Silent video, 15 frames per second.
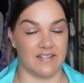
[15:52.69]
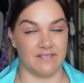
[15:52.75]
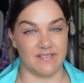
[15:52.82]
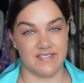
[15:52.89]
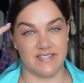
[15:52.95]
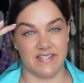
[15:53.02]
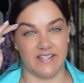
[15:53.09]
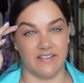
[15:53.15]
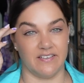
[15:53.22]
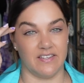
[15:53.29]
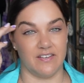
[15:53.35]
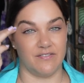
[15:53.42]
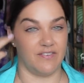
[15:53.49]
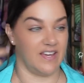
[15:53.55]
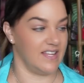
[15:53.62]
I was sitting on
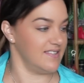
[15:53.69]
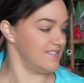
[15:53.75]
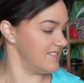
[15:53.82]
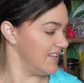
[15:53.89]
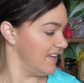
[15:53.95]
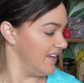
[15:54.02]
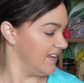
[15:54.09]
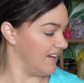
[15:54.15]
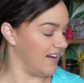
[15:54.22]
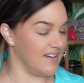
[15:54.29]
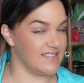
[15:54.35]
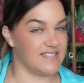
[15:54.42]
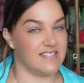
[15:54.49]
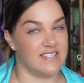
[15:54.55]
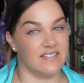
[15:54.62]
the fence,
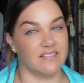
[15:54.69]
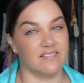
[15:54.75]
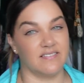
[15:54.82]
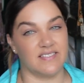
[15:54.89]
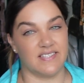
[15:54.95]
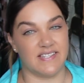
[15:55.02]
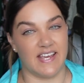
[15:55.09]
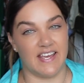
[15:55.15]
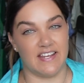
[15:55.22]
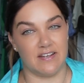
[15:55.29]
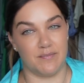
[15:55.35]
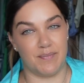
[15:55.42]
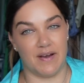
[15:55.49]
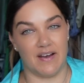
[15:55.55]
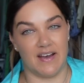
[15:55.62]
I still
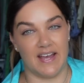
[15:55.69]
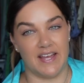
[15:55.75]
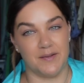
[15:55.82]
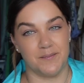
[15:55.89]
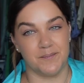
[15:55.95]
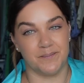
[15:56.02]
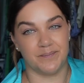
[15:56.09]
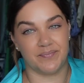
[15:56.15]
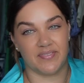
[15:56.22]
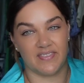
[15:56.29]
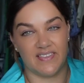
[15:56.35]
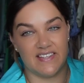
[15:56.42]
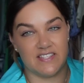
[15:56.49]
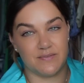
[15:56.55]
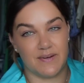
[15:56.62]
stand by
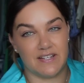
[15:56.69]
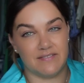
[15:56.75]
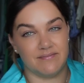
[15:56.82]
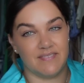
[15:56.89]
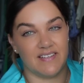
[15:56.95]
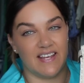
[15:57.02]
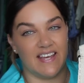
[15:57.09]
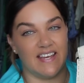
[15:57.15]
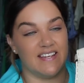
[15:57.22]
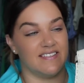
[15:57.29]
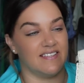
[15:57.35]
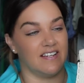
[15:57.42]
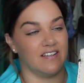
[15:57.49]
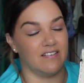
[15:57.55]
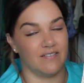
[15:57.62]
this one
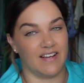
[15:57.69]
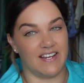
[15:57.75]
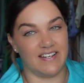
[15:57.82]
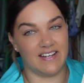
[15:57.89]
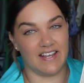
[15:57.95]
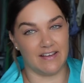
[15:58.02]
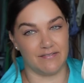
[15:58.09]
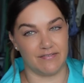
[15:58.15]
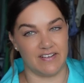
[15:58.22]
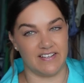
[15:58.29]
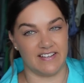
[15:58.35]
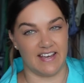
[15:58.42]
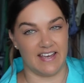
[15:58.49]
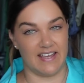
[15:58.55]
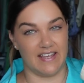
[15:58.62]
as a great
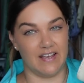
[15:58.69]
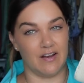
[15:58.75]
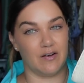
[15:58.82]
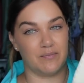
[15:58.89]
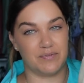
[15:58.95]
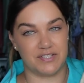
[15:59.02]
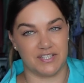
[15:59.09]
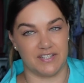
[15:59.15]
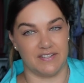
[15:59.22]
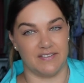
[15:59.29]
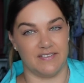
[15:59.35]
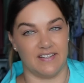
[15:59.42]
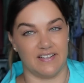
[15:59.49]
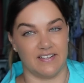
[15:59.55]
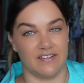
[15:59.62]
everyday
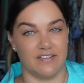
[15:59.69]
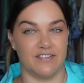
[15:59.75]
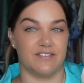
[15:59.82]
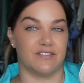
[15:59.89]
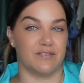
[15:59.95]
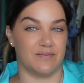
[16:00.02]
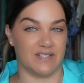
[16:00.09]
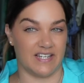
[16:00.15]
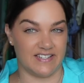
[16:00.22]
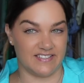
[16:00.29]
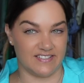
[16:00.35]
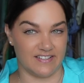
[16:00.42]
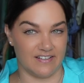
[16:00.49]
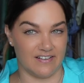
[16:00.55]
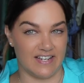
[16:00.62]
option that goes from day
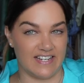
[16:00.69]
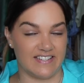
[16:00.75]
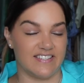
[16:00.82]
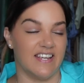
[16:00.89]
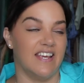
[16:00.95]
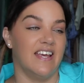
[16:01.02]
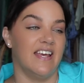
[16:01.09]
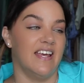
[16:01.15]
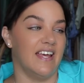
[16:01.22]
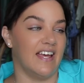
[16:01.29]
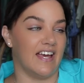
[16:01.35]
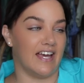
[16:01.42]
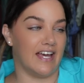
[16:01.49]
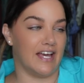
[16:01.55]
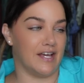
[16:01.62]
to night.
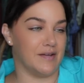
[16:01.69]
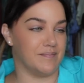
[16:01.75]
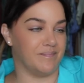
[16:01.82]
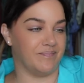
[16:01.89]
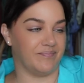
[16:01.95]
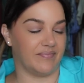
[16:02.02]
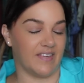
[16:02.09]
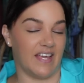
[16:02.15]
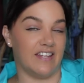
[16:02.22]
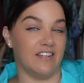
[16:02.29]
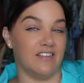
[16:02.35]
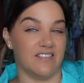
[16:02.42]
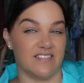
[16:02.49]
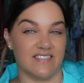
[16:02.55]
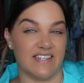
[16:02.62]
And
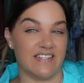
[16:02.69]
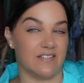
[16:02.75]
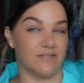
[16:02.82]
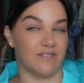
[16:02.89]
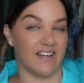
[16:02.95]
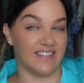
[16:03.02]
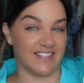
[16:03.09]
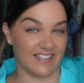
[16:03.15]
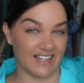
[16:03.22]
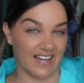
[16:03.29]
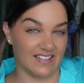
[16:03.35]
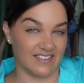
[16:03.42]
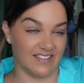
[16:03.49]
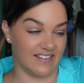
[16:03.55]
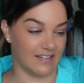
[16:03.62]
you just need to find the
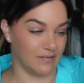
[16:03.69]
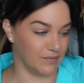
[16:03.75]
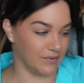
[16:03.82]
color that